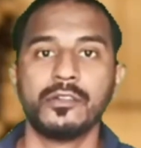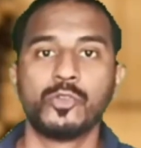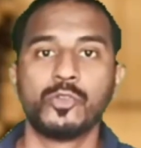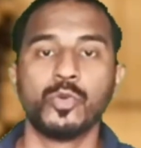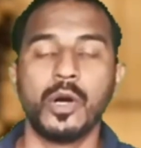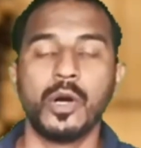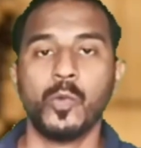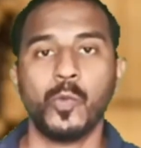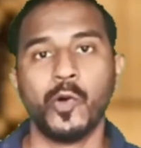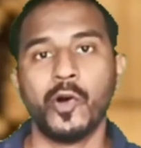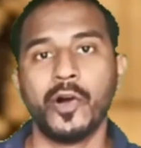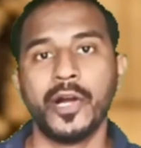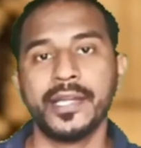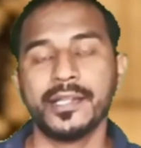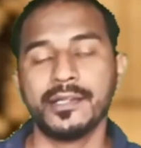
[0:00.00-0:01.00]
to
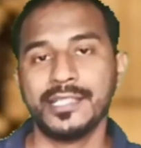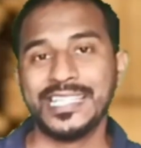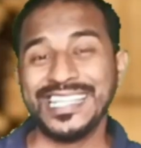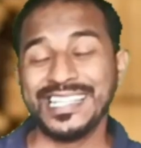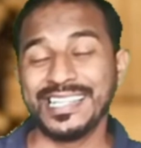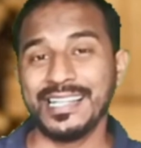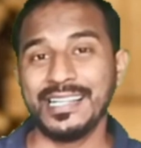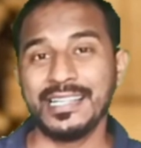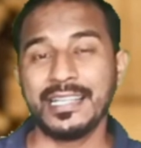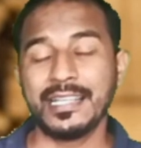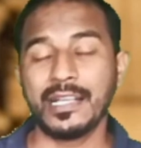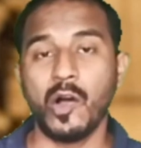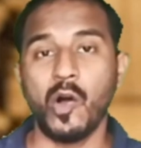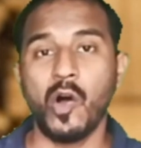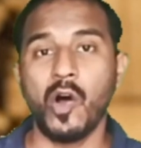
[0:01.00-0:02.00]
avoid
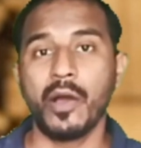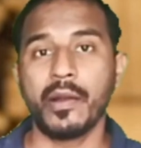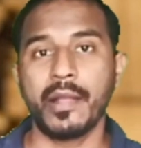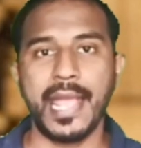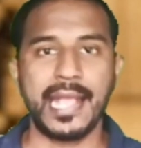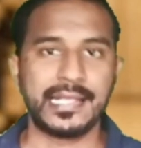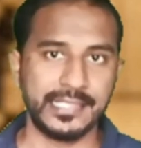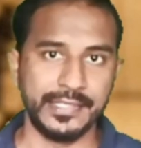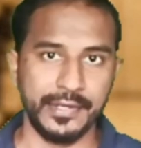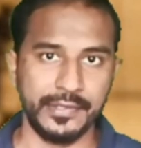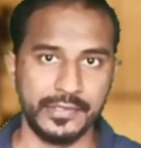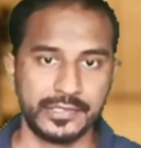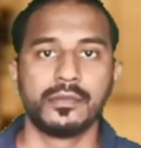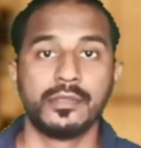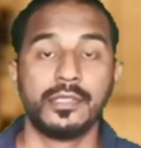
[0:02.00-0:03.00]
derailing or
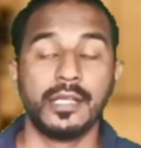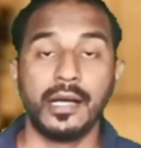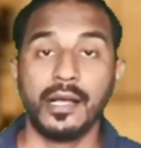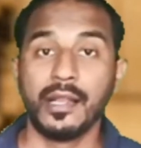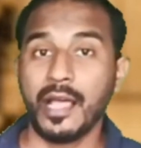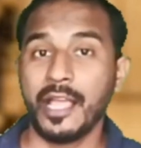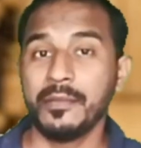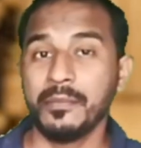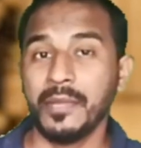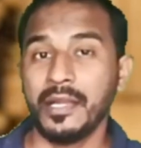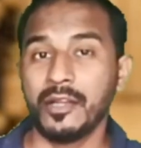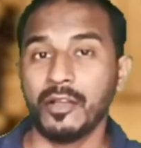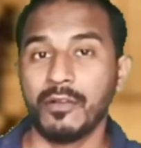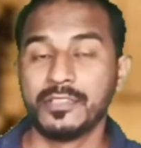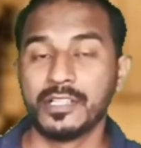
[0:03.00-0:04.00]
accidents. The
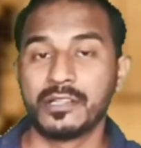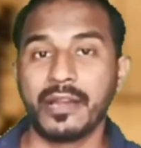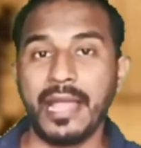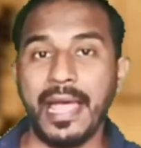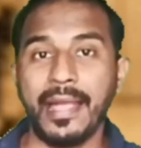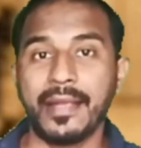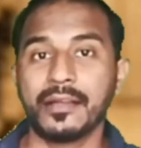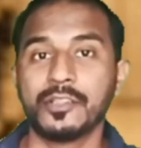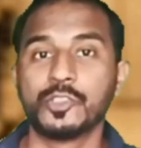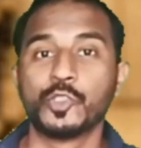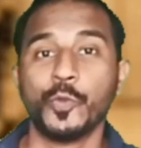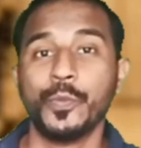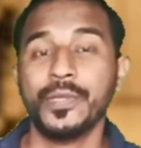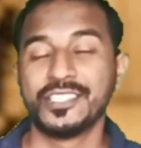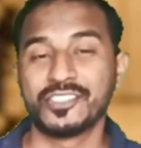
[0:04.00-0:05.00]
alignment of the track
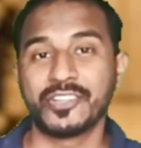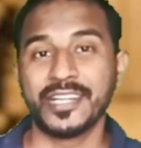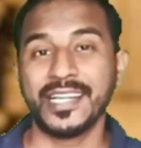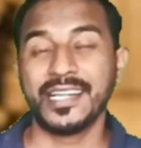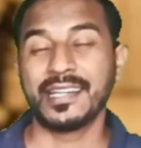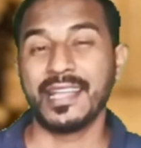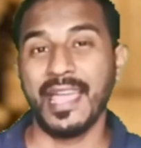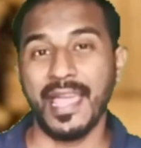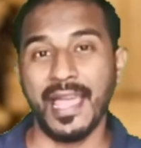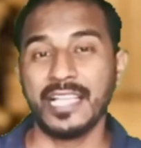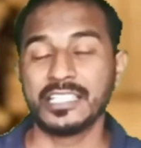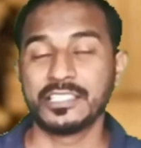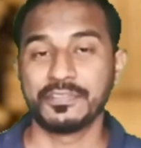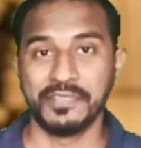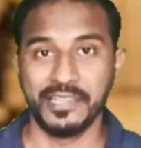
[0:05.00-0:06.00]
should be straight
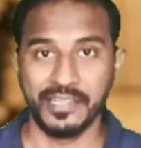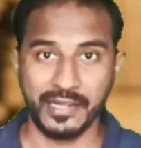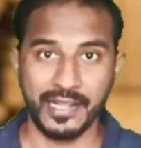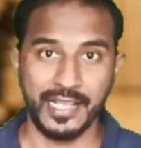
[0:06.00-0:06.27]
as far